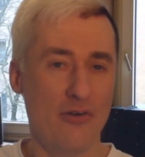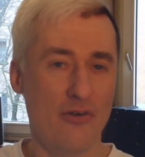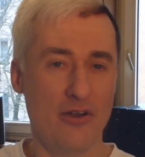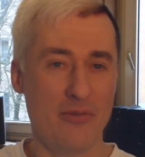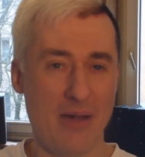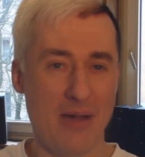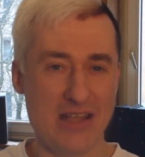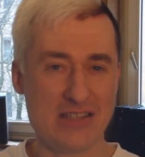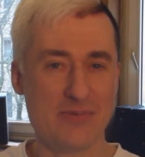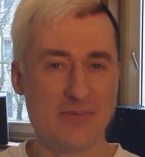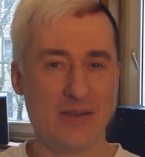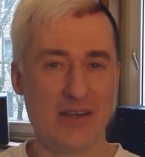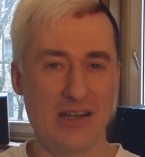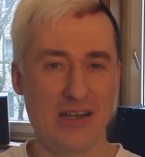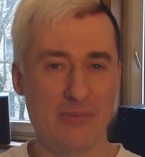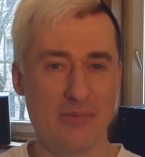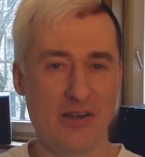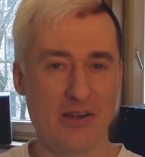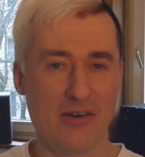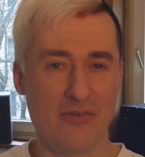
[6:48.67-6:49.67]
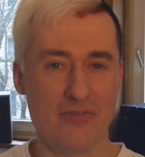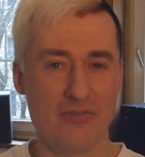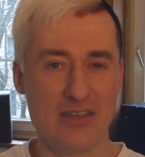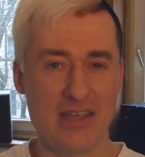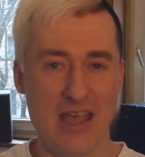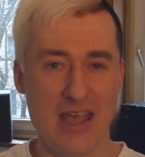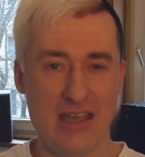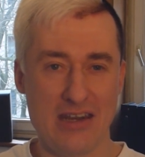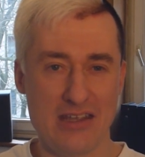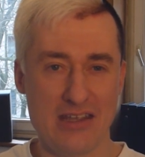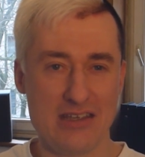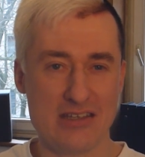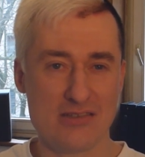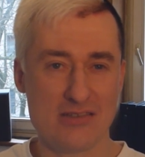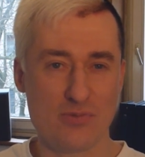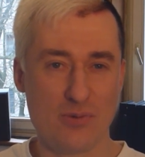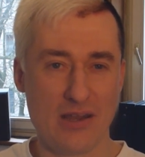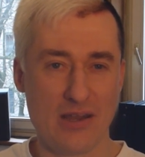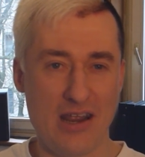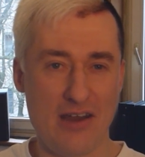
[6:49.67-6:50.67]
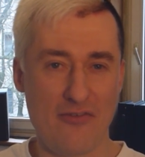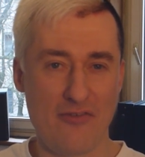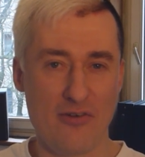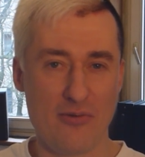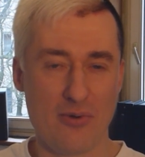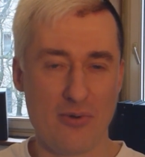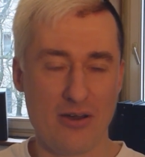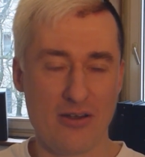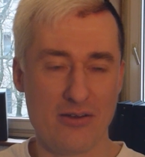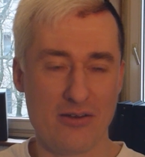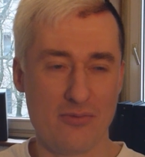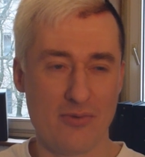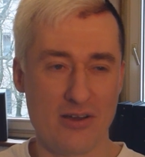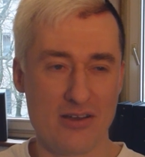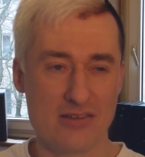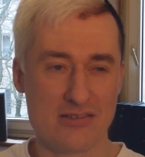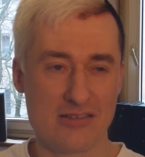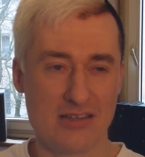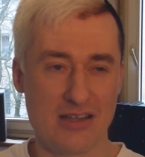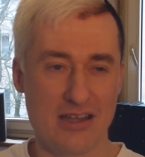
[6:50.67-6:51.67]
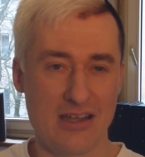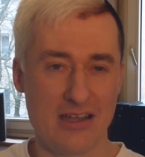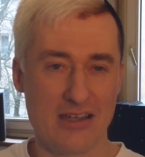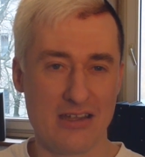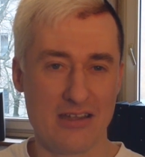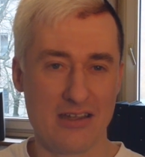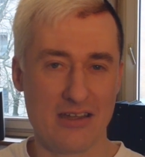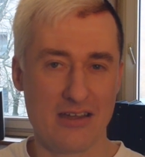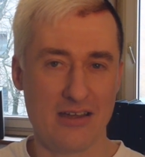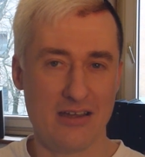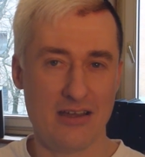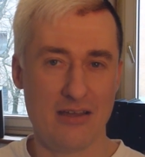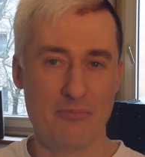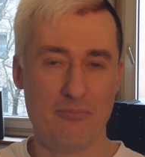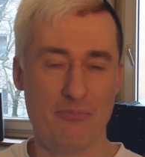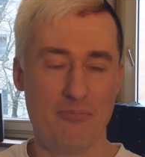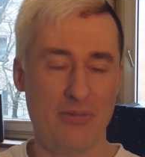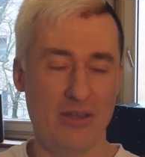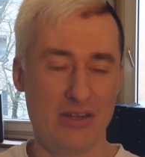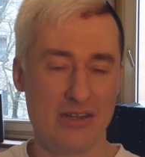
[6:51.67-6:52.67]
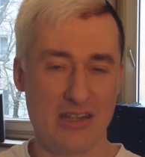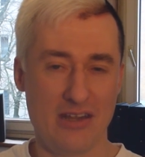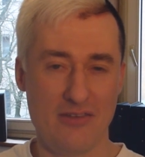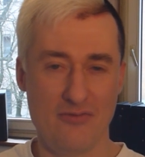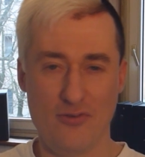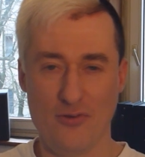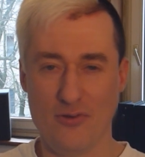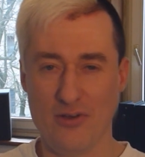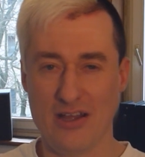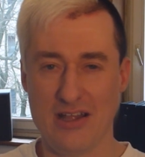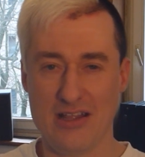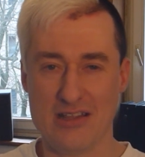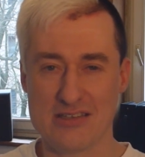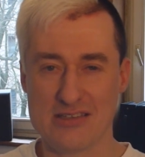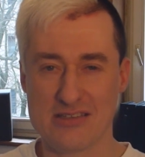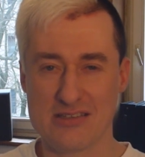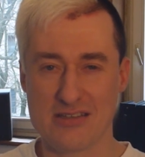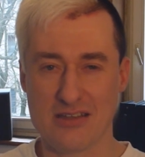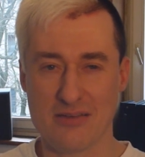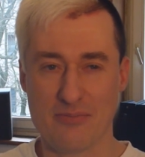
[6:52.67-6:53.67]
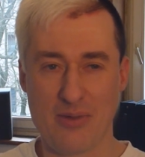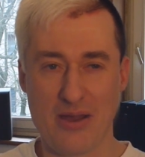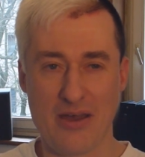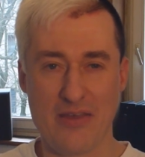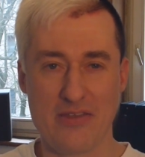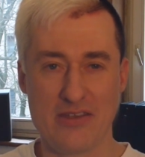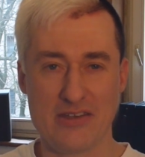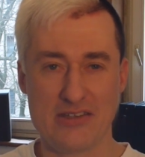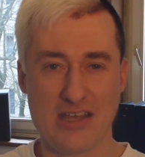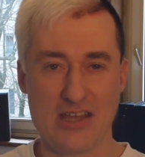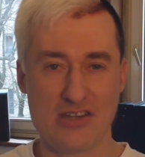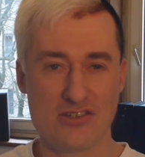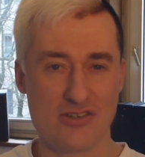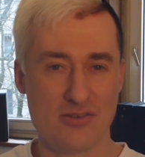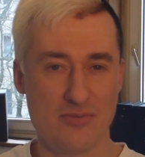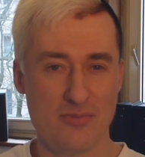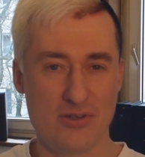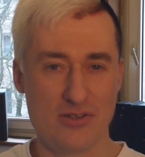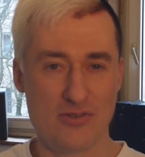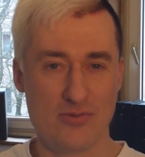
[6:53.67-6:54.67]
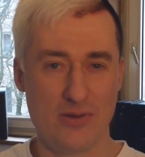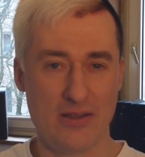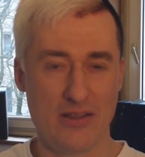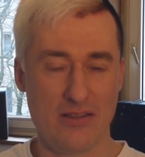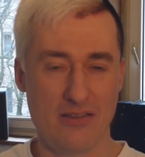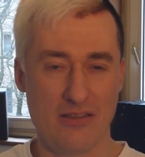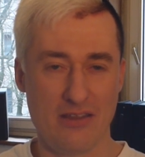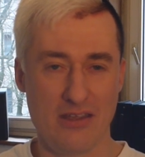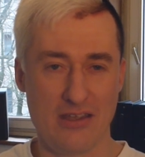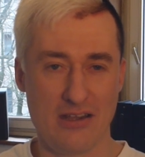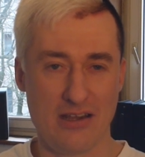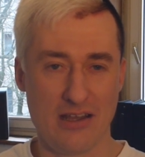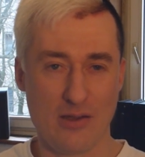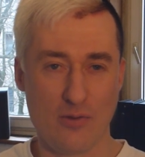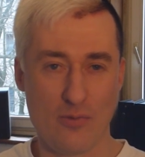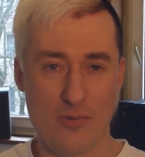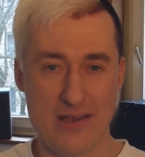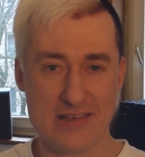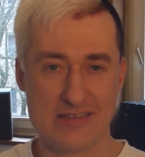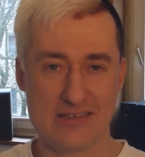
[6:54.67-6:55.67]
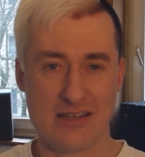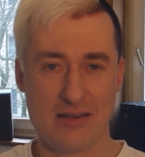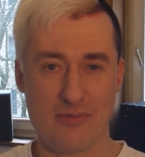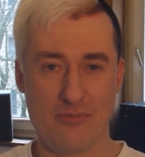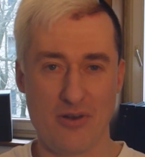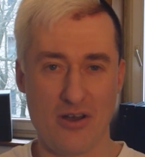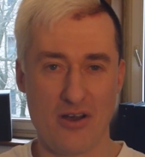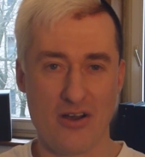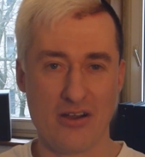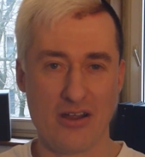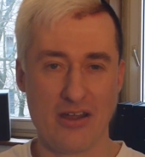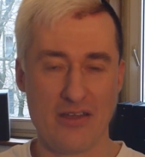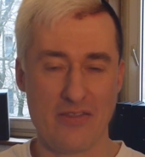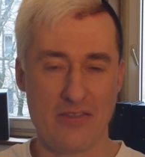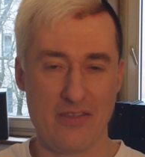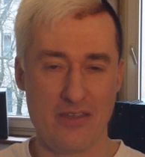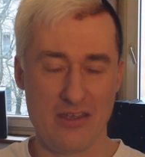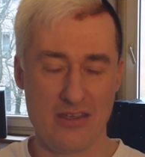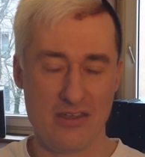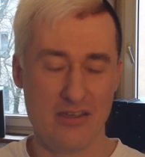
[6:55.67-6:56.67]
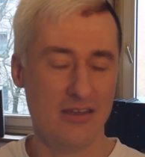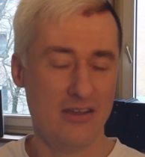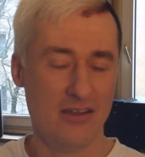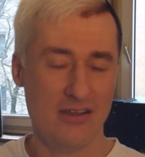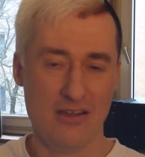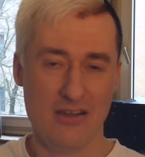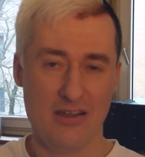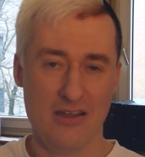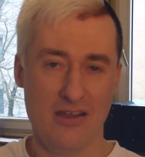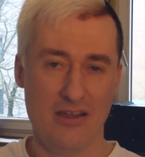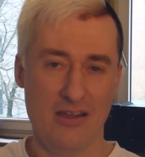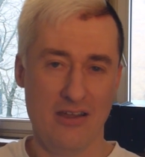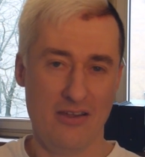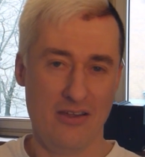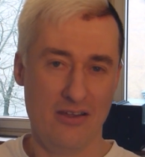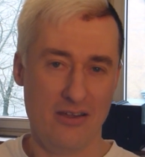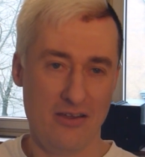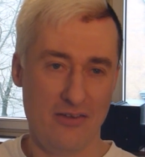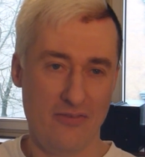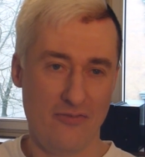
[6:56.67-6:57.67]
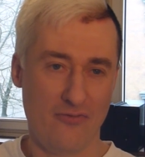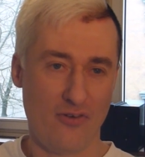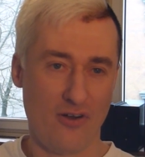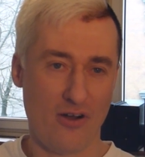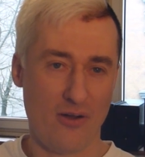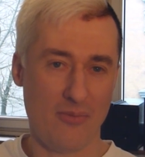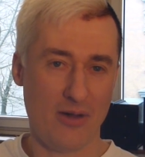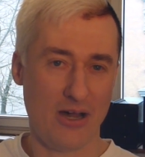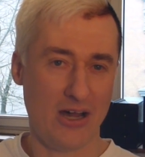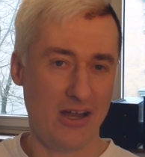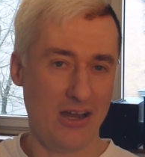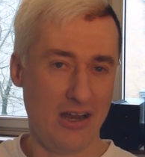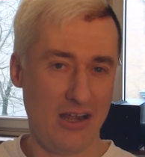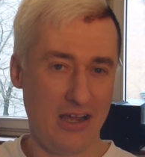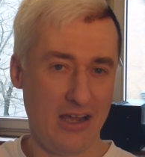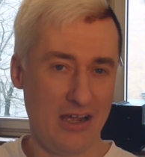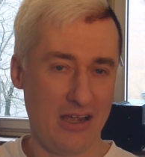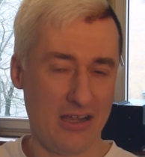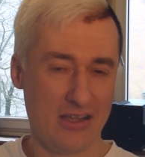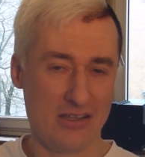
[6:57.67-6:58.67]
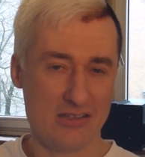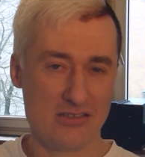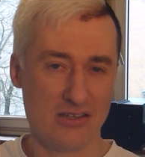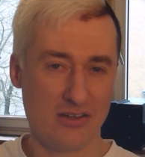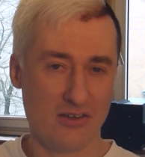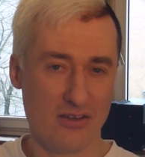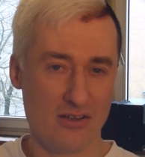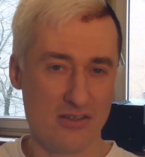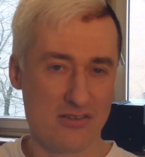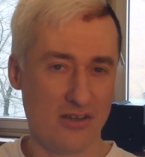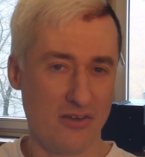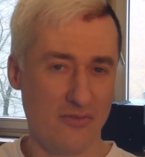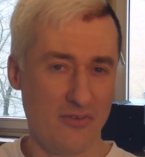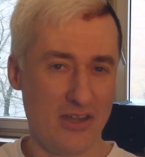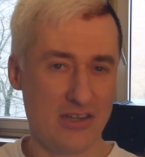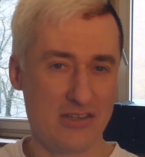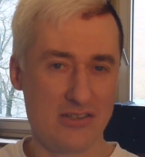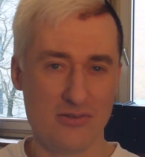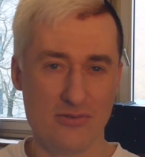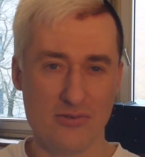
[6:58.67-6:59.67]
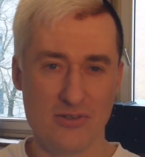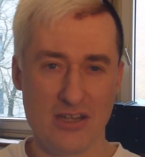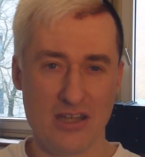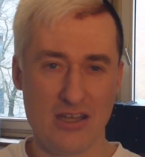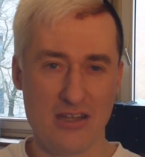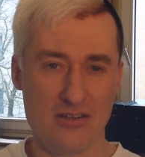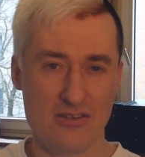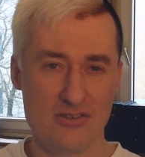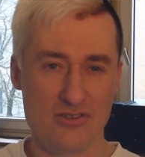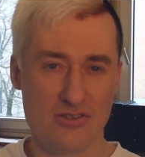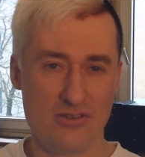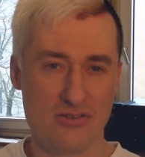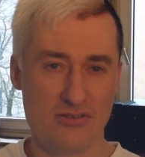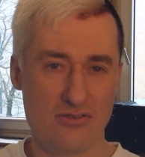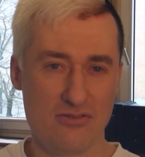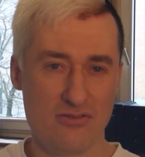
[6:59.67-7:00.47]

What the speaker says: Reminds me a little bit of the 80s when everyone was, like, a bit influenced by the tension between the, like, Western bloc and the former, like, Soviet Union,